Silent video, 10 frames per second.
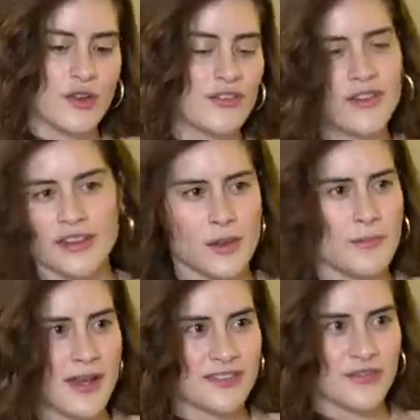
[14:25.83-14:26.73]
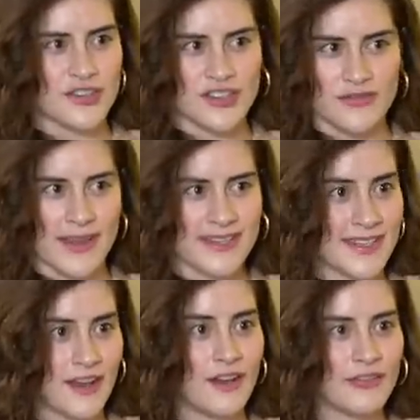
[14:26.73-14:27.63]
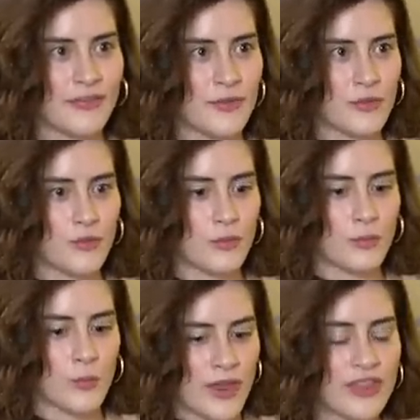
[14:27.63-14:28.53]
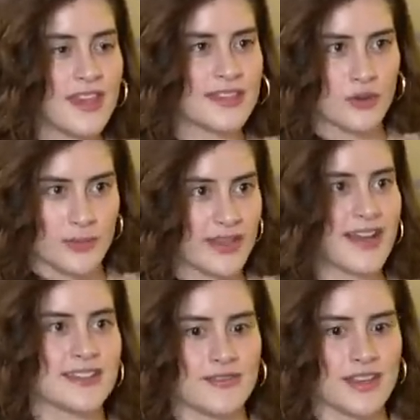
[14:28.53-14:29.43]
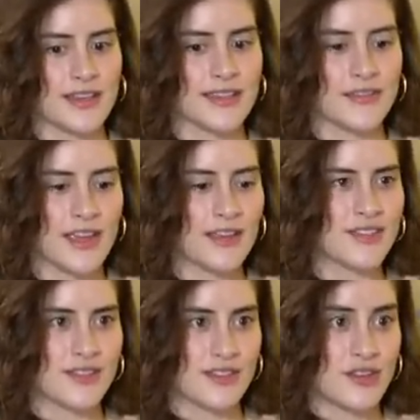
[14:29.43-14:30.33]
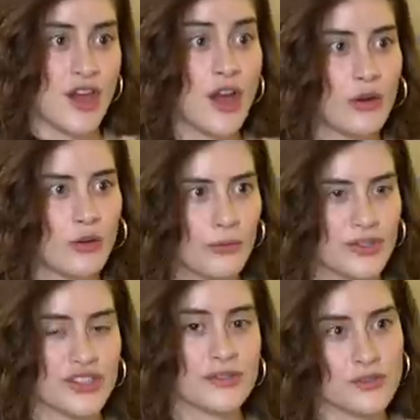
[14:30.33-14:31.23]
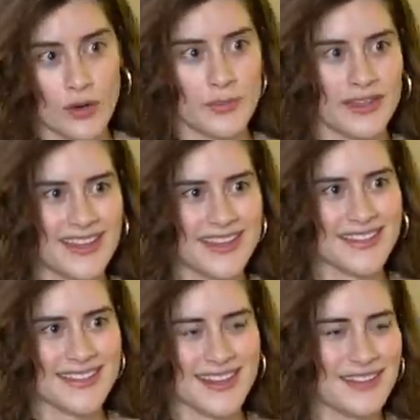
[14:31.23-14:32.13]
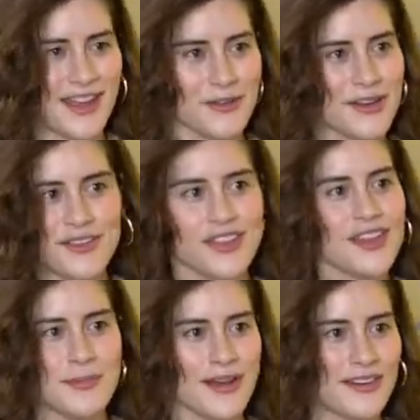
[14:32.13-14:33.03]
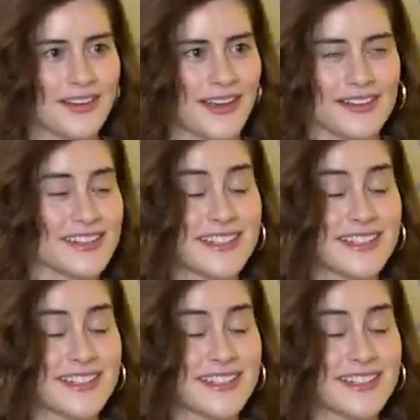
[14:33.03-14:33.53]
Do I feel like the best version of myself with this or because of this? And if the answer is no, which it normally is, then I, I don't even think about it again.